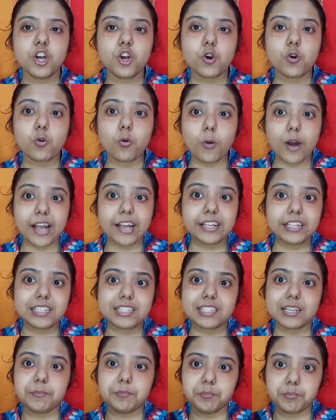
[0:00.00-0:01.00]
quite
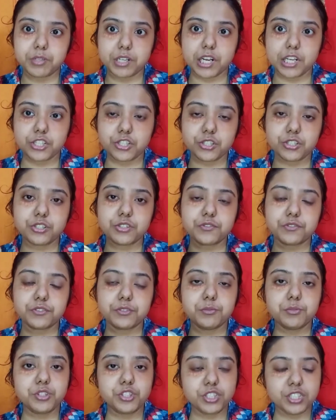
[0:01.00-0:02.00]
some brushes
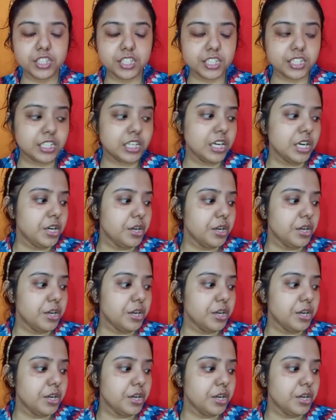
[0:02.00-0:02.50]
from Shein